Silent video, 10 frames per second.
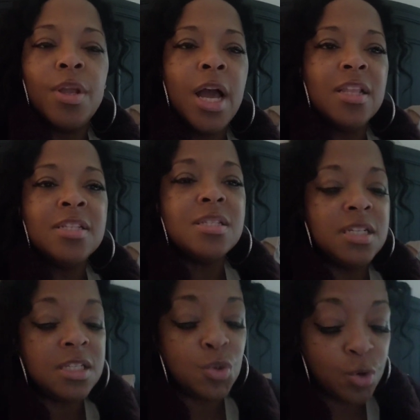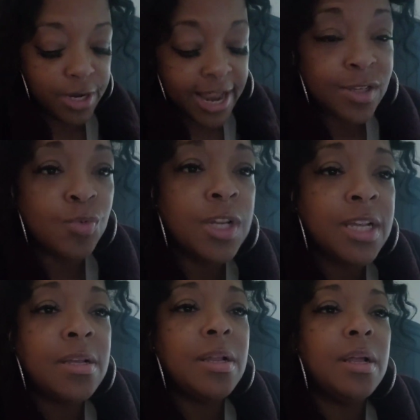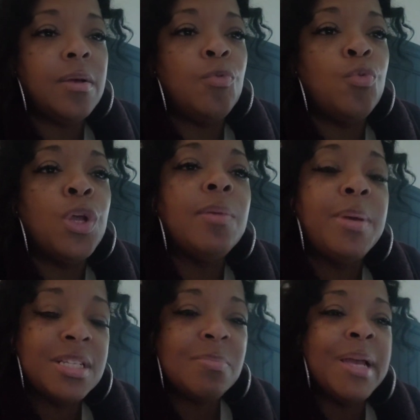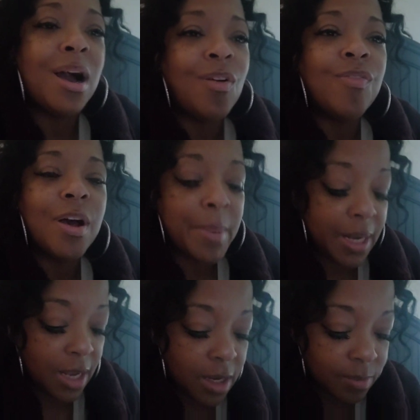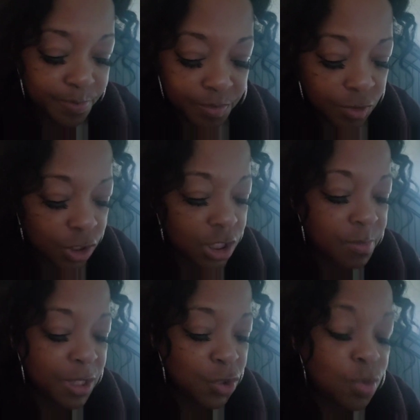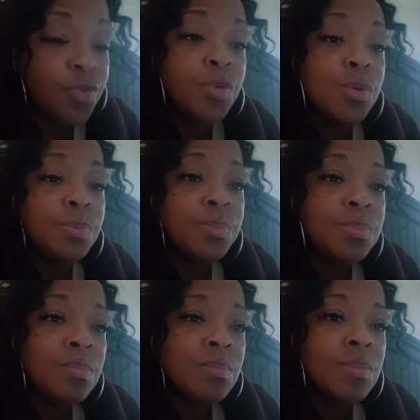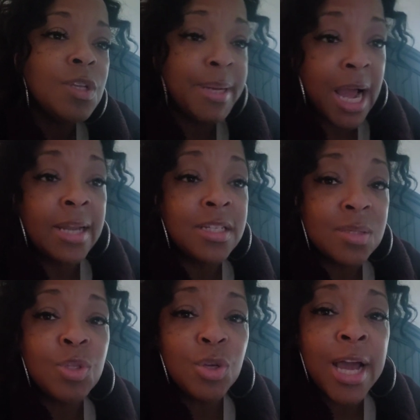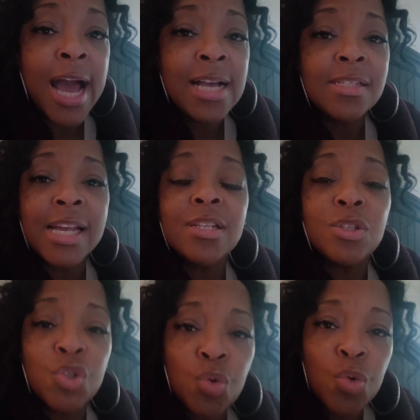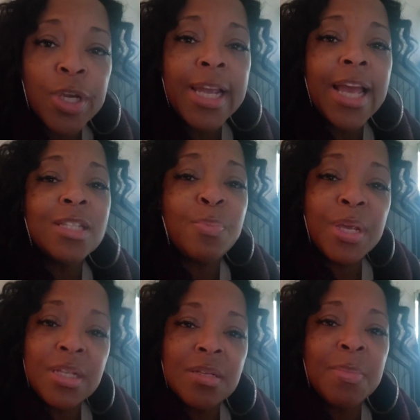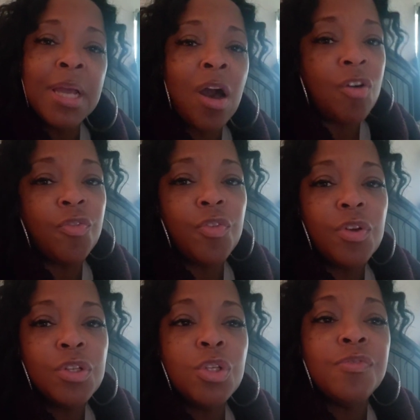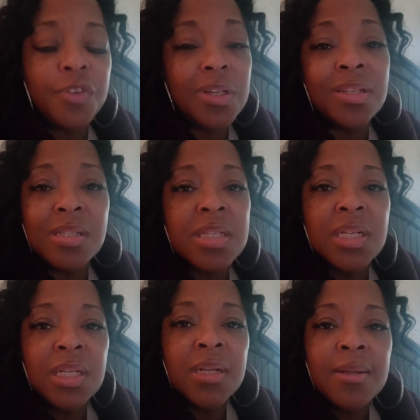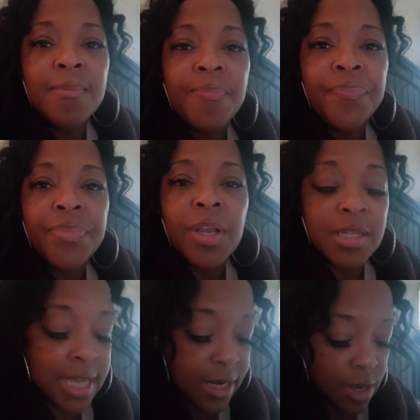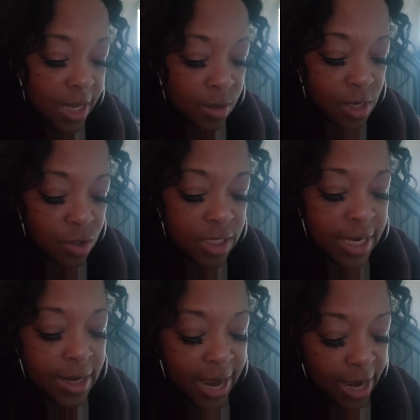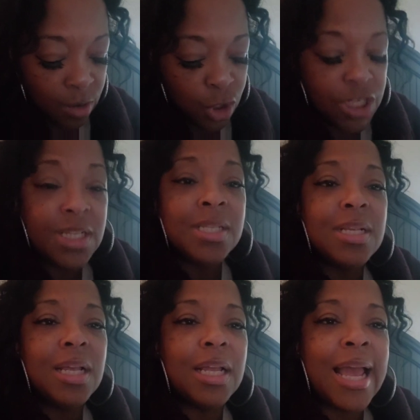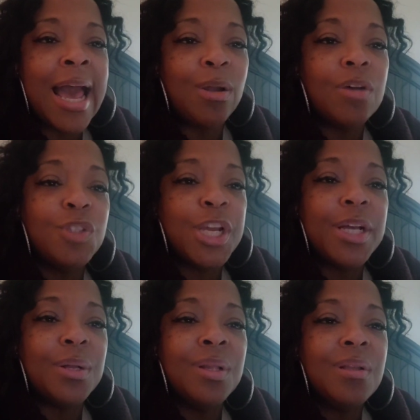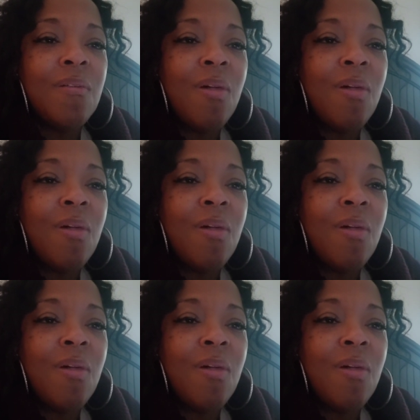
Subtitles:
Y'all, this story has really pissed me off. I mean, and just to be truthful, to be honest with you guys, that story has pissed me off to the fullest. Because I don't understand how she's out of jail.